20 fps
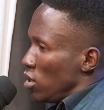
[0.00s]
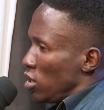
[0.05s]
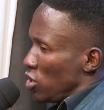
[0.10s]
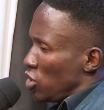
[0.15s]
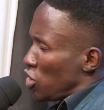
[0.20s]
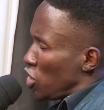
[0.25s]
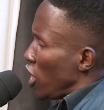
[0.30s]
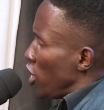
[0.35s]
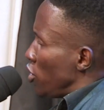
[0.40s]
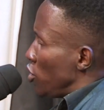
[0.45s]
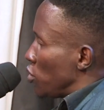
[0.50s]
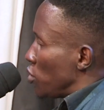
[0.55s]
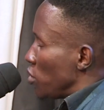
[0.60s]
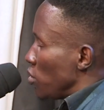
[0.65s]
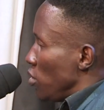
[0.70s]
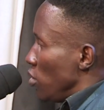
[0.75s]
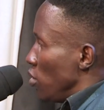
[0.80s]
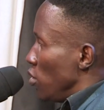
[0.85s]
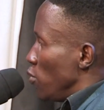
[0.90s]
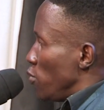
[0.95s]
the
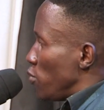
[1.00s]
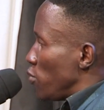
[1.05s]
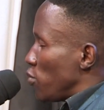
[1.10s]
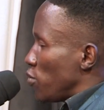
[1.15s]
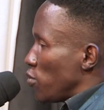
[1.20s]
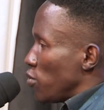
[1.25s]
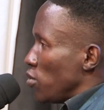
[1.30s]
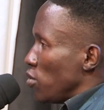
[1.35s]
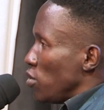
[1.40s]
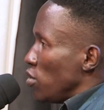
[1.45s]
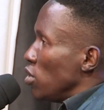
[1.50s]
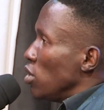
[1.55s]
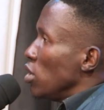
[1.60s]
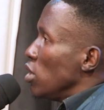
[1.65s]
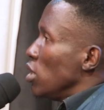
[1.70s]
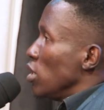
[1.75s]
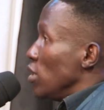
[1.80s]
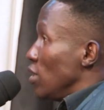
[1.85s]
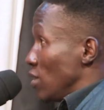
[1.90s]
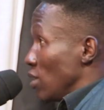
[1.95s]
church of
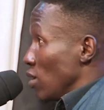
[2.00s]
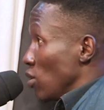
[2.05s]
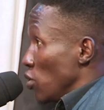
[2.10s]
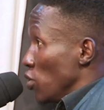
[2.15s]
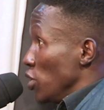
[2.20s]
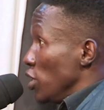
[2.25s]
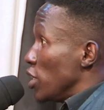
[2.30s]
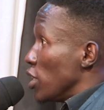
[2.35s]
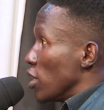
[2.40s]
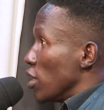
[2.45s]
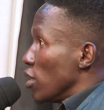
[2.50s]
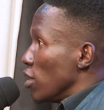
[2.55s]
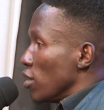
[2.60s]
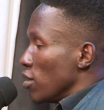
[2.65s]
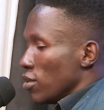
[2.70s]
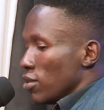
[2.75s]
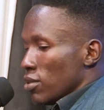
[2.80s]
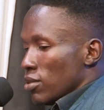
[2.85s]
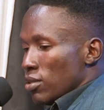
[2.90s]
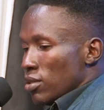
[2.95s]
Thessalonica
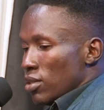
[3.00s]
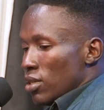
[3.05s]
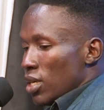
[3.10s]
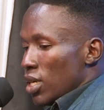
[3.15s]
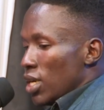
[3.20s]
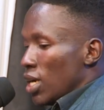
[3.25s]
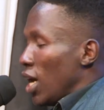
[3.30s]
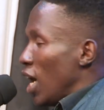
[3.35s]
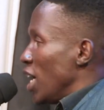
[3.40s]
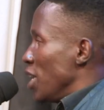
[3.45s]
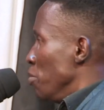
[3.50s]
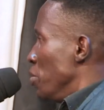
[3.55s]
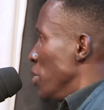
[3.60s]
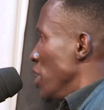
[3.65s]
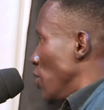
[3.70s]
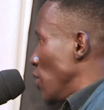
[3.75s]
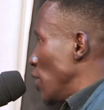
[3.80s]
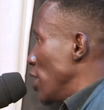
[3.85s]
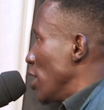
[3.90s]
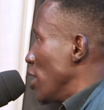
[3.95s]
and
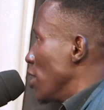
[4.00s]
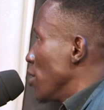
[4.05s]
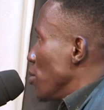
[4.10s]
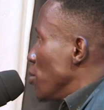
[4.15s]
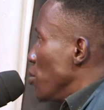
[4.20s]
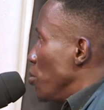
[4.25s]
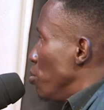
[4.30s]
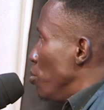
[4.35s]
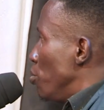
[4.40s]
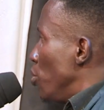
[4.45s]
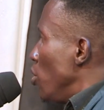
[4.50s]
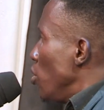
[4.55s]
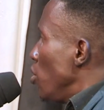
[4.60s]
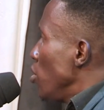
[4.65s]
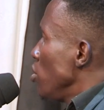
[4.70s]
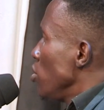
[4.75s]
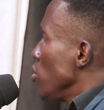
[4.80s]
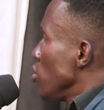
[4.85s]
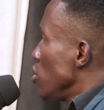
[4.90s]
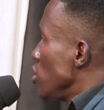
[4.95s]
Berea,
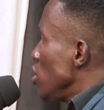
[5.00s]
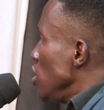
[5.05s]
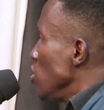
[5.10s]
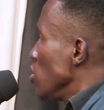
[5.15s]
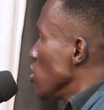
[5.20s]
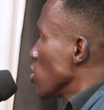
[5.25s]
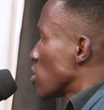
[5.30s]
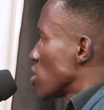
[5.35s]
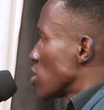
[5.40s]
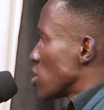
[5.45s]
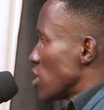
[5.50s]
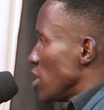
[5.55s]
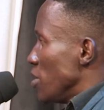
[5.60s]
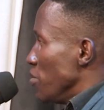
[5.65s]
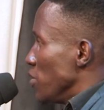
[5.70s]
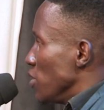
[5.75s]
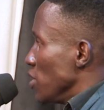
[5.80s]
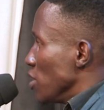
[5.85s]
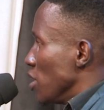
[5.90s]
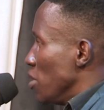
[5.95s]
Paul denotes
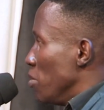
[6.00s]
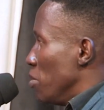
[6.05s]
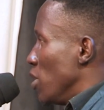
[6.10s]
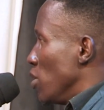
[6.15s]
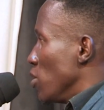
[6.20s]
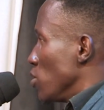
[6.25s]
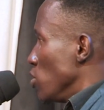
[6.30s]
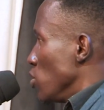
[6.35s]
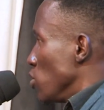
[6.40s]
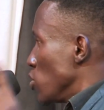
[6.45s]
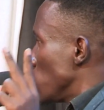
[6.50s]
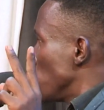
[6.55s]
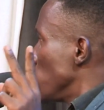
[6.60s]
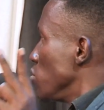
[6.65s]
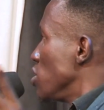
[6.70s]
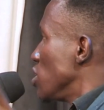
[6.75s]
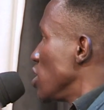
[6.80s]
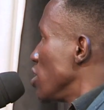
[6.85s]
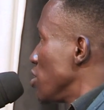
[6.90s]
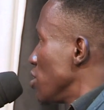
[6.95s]
something about those
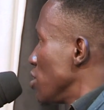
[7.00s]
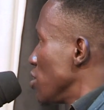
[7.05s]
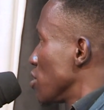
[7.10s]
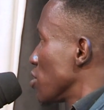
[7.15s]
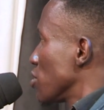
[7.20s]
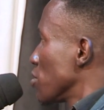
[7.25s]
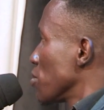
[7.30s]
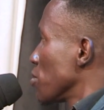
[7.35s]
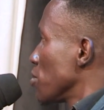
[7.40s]
two churches.